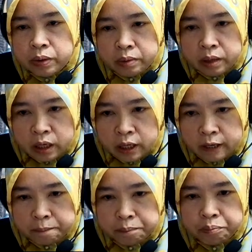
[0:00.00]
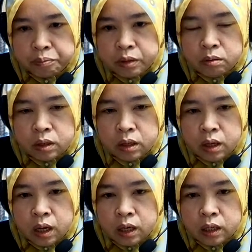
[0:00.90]
minute,
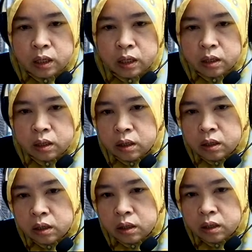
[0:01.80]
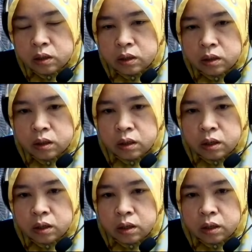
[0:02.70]
the
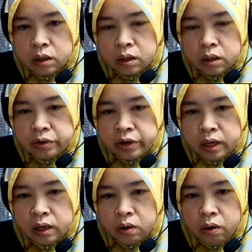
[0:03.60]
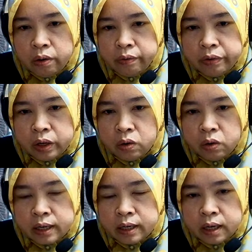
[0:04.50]
rate of E.
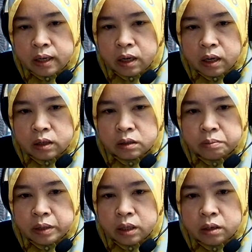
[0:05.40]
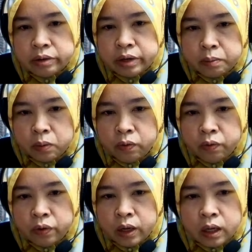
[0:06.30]
coli that has been removed
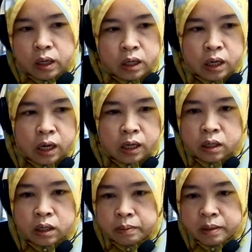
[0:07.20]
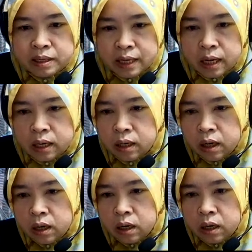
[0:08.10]
in 100%
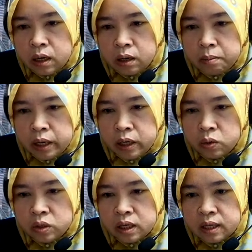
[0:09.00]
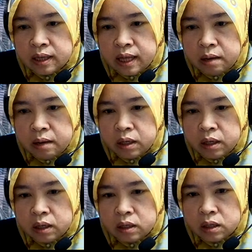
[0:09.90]
by using 10
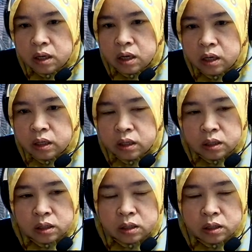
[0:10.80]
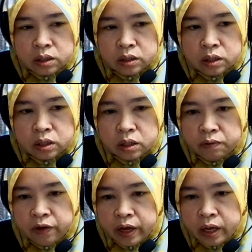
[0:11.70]
millitesla is
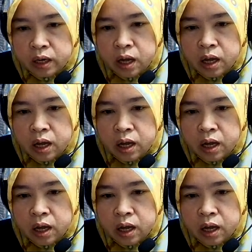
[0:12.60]
achieved at